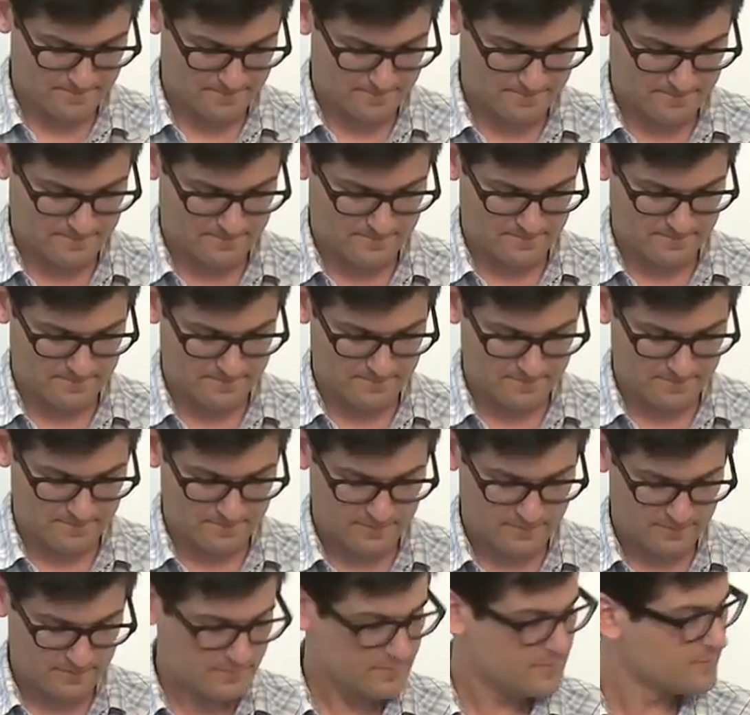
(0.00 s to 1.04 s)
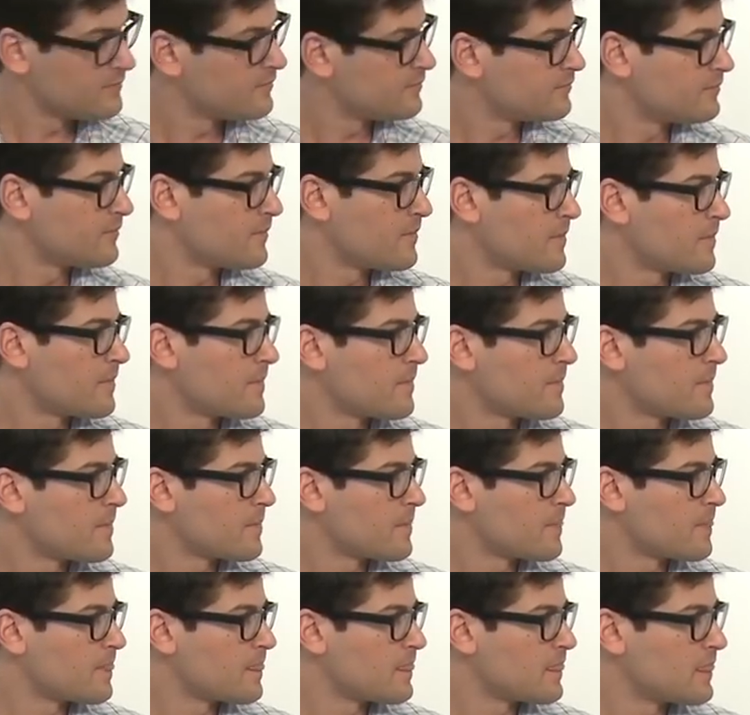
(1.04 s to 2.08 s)

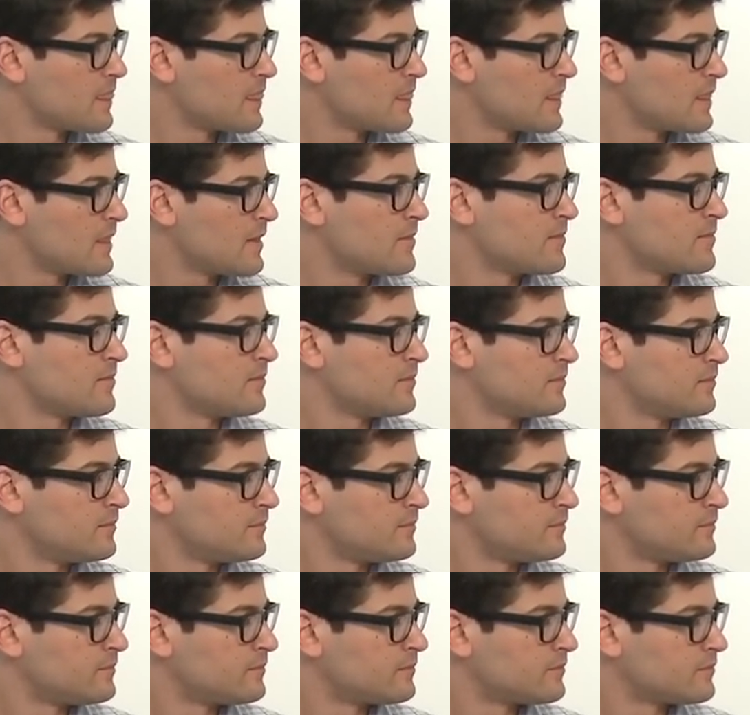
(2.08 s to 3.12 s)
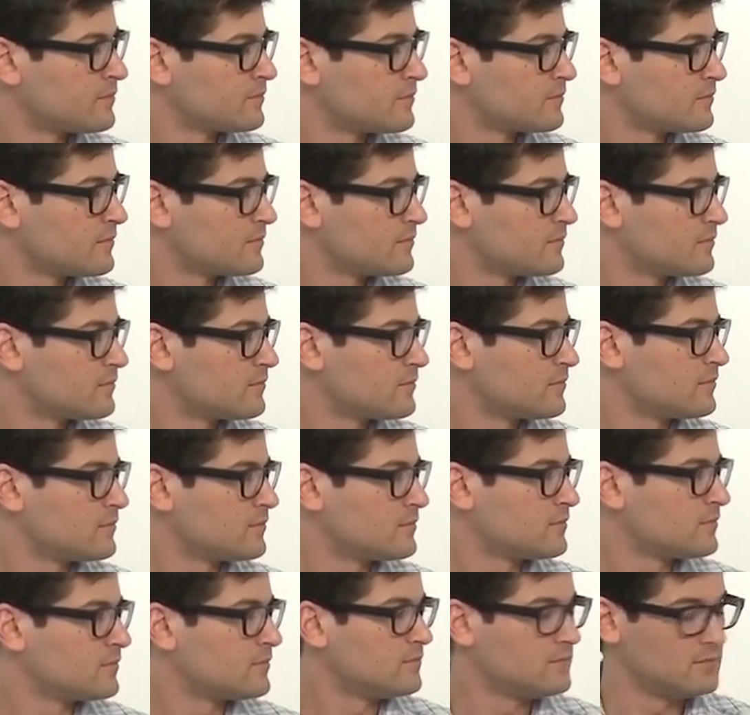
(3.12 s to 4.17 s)

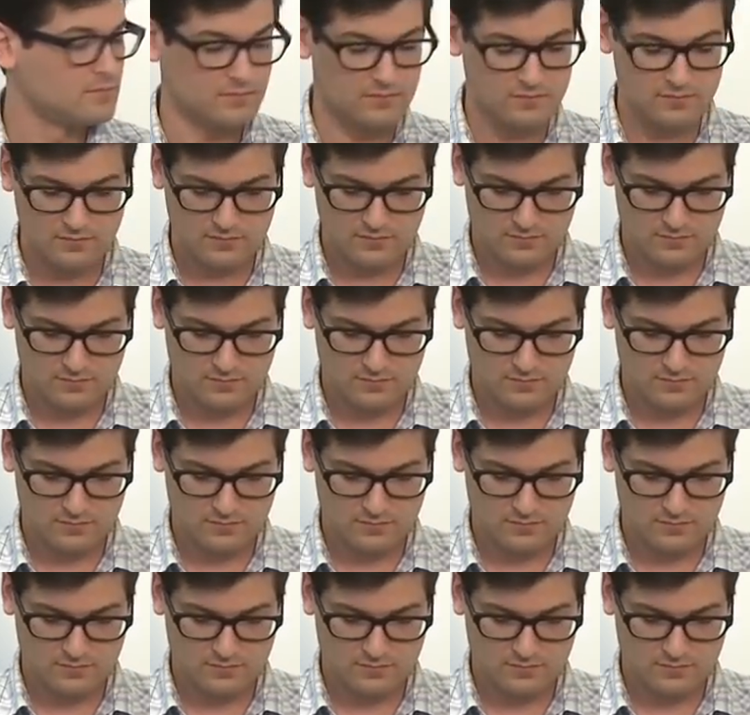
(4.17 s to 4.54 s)
(not speaking)